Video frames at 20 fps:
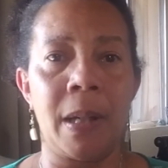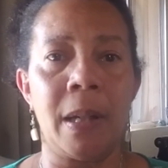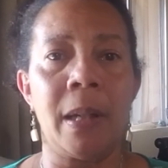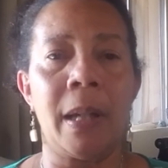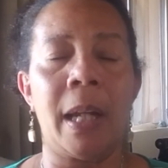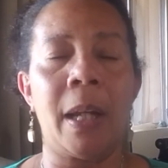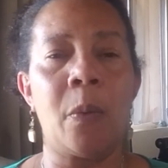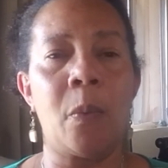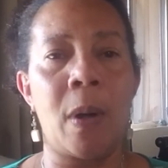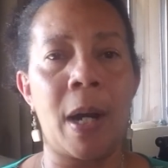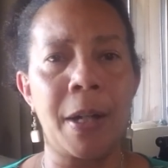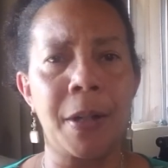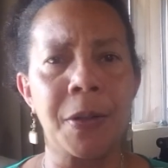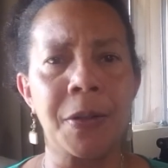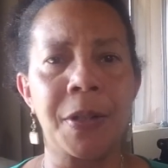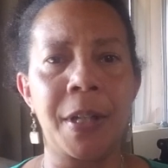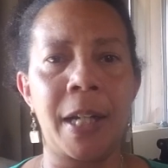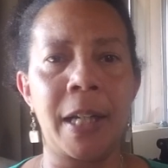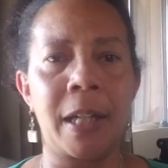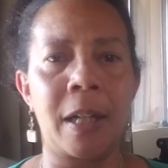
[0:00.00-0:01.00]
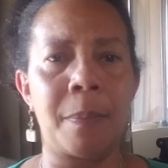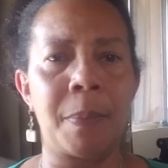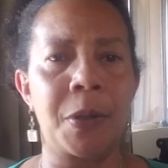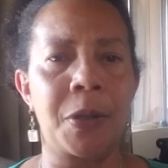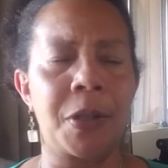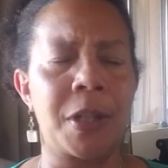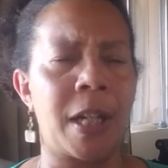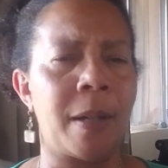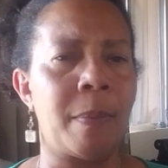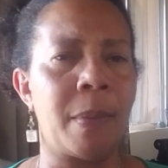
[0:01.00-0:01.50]
And while you're setting up your
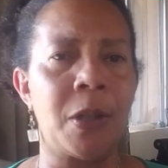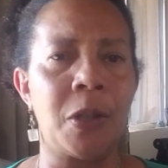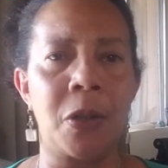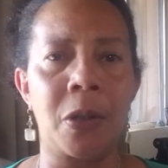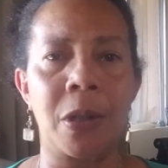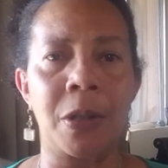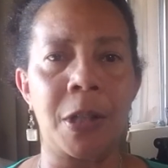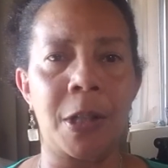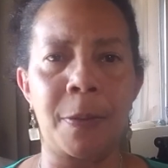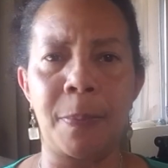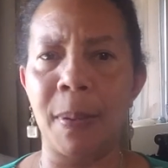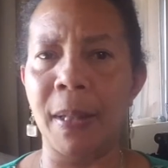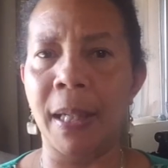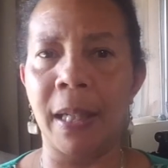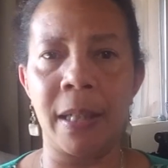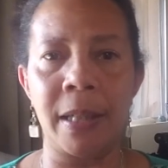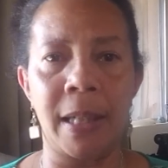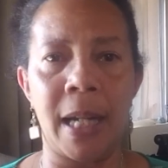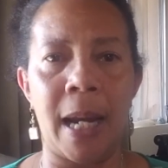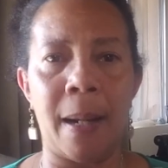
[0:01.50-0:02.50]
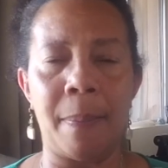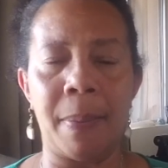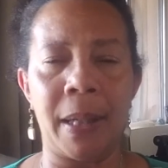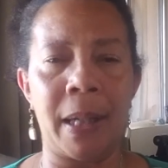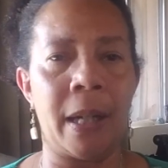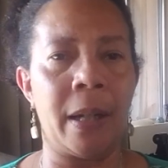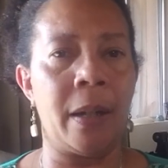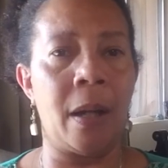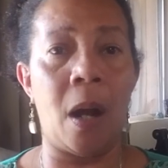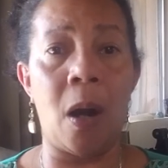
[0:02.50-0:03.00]
statement, you can just begin
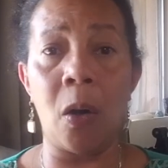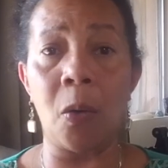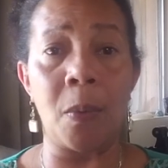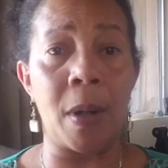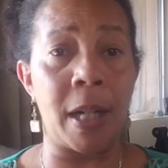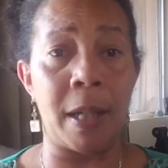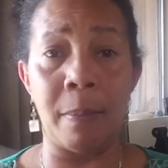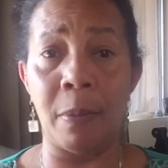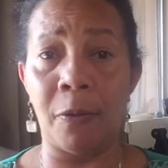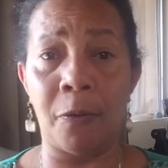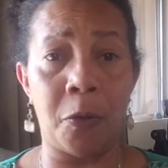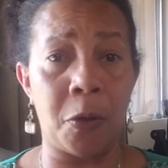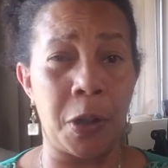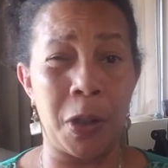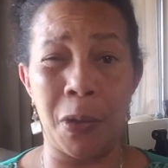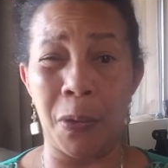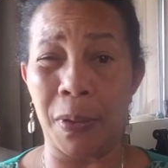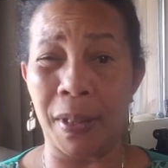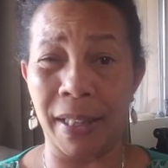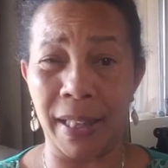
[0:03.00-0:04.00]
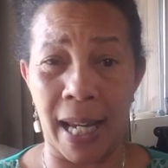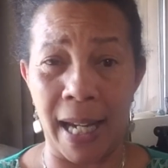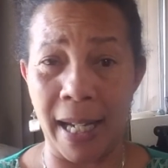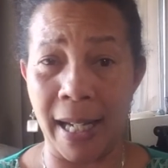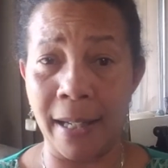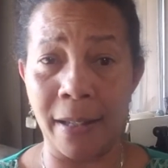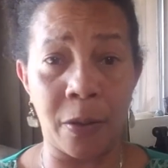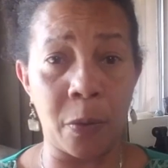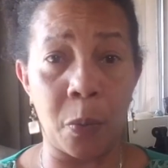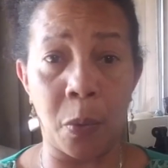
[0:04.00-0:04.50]
tapping. And already before you
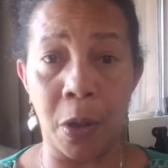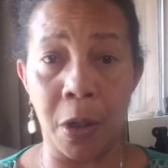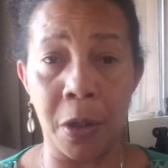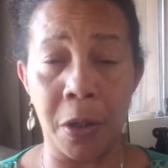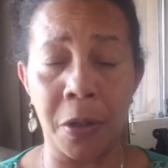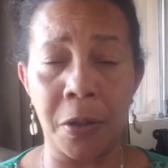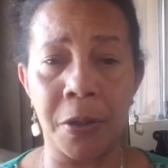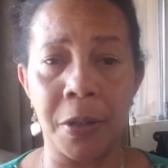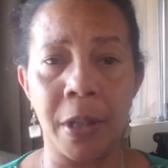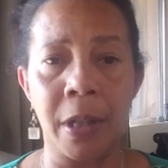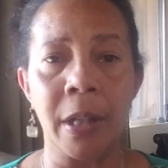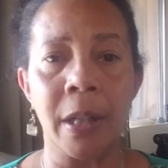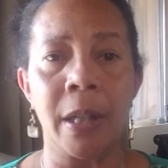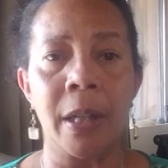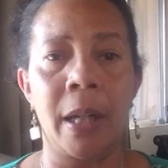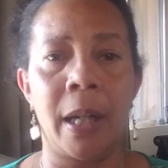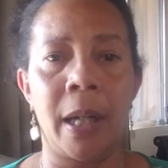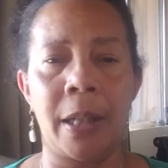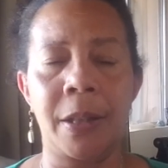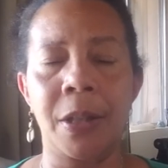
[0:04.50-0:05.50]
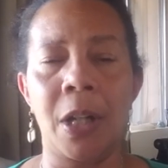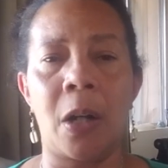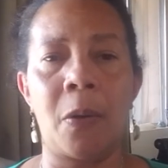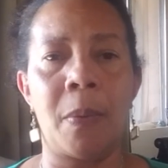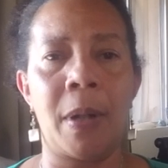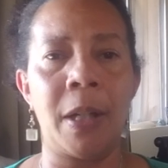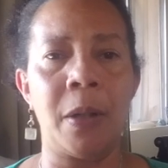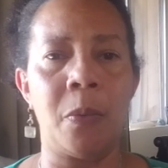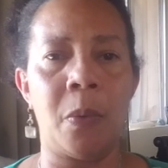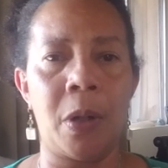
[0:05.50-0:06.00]
say the words, it's
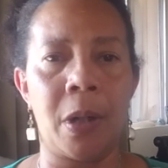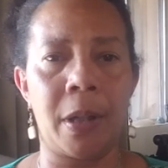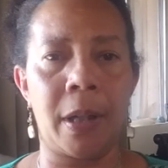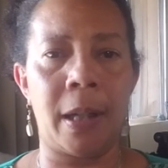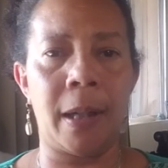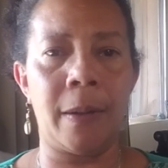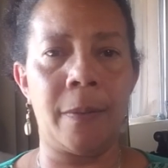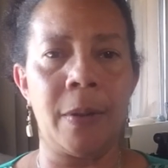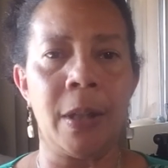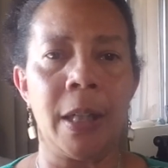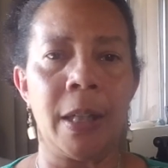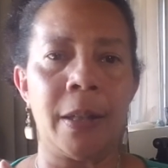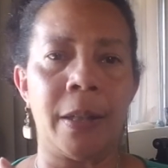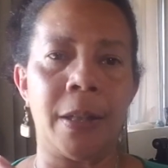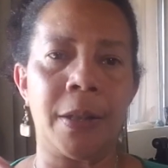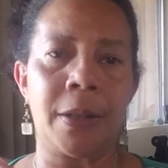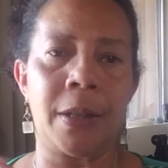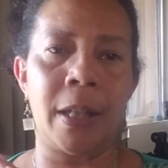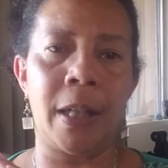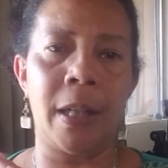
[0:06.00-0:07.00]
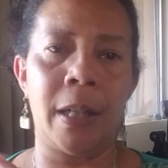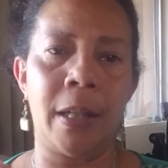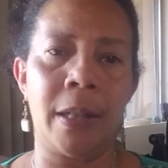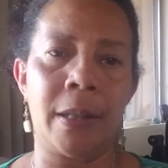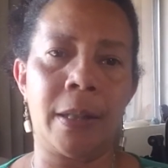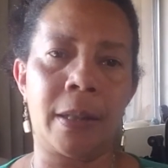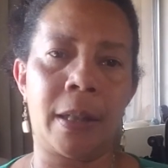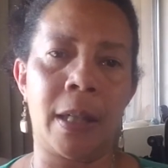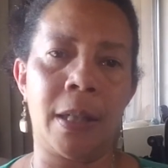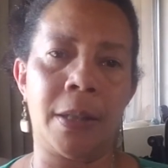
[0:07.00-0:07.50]
already working. This
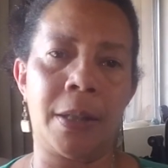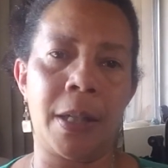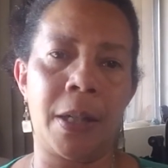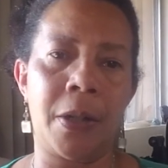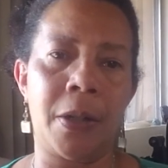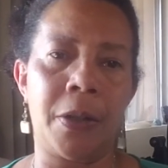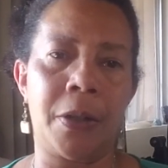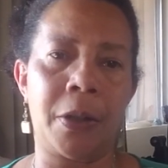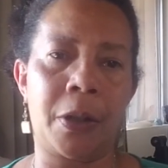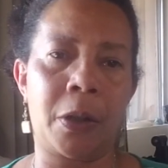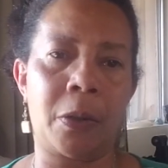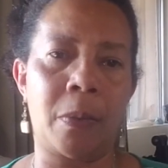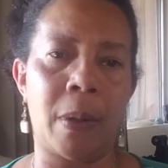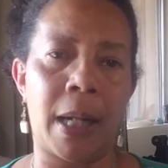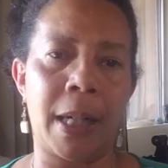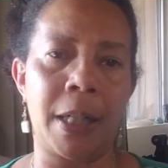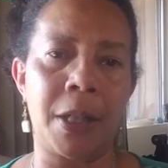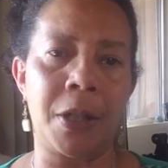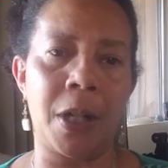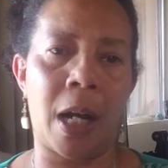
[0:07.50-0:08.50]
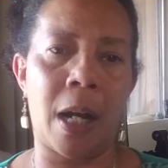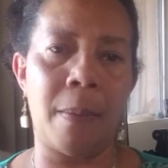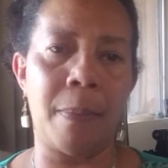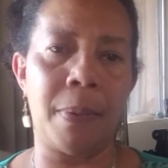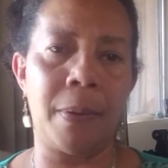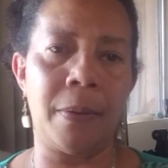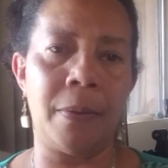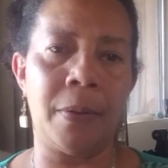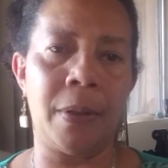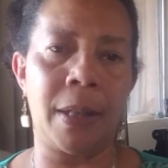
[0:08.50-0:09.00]
is considered the karate chop,
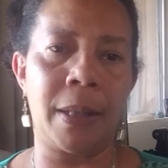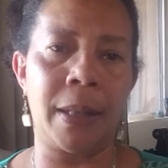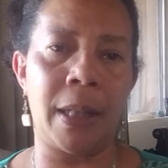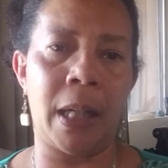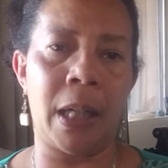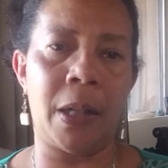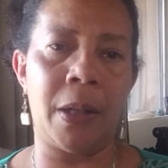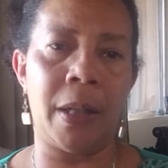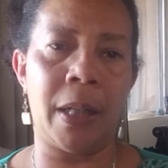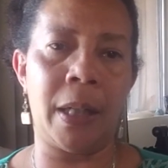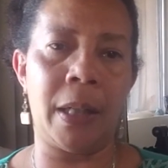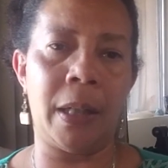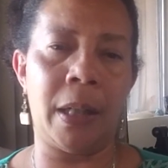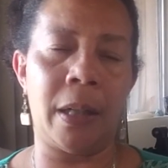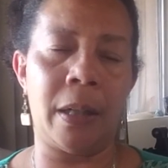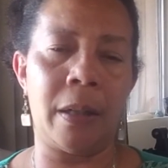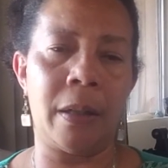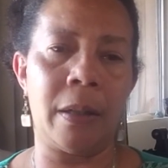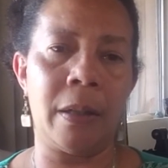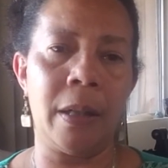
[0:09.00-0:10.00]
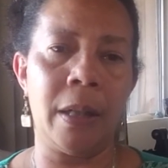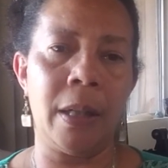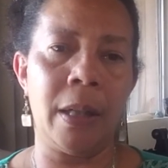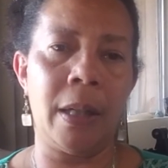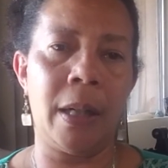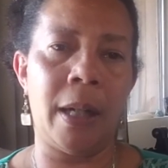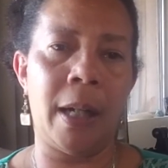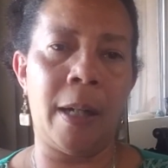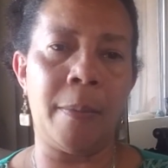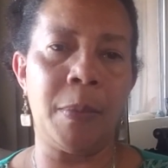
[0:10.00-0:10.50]
this area in here.
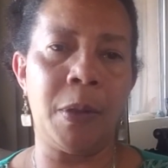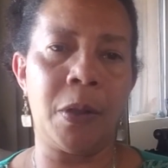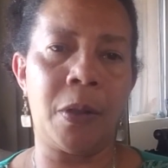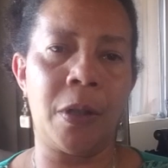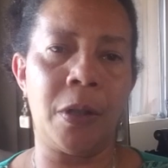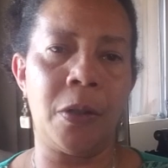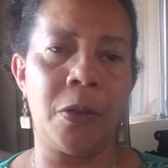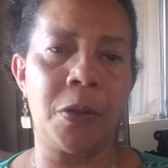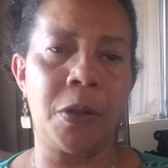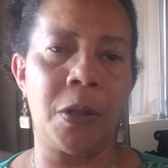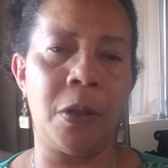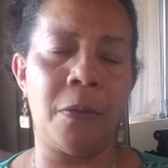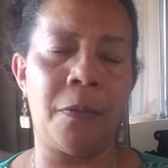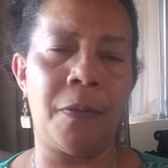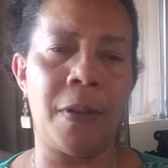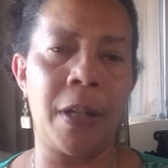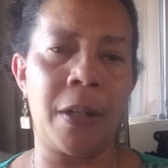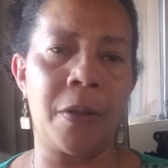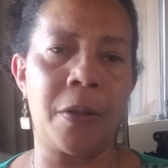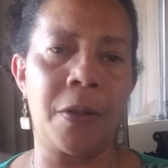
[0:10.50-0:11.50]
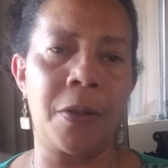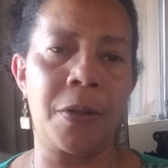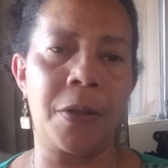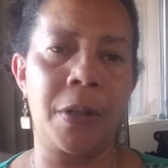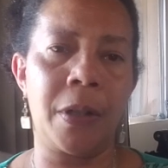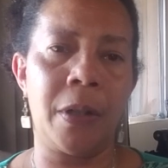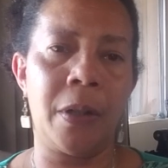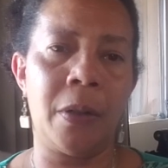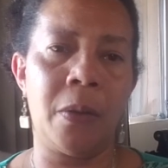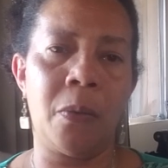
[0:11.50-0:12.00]
You can use 2 fingers,
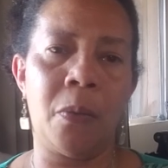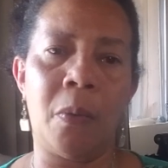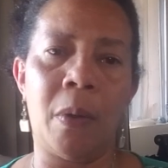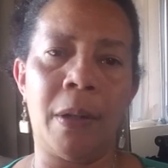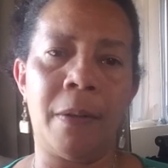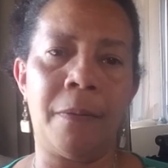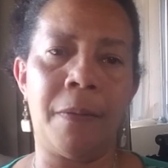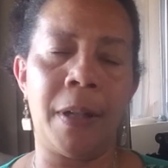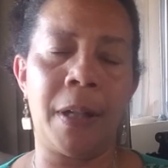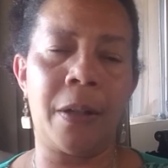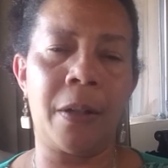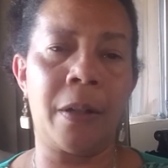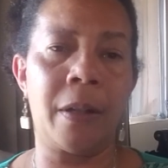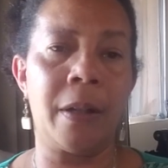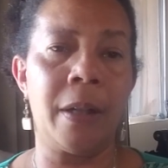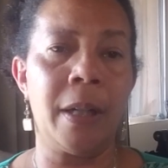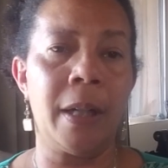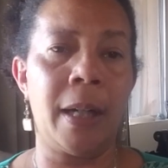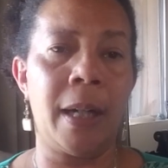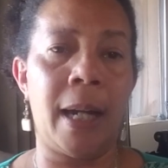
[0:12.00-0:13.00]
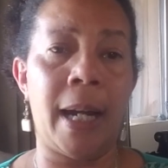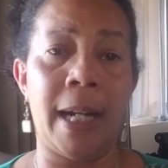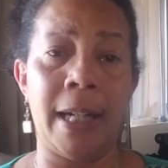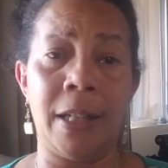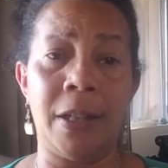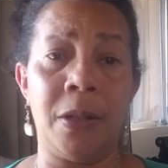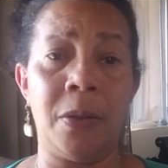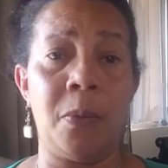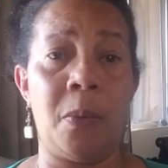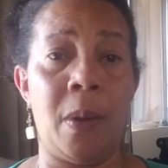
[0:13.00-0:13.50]
1 finger. I
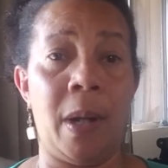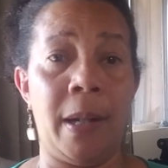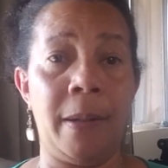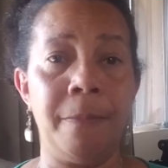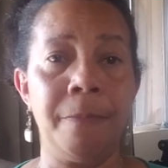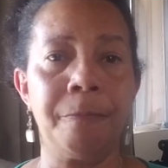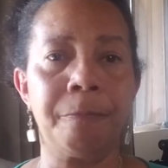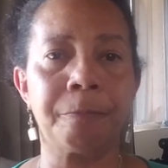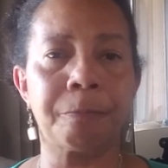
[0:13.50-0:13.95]
do 1.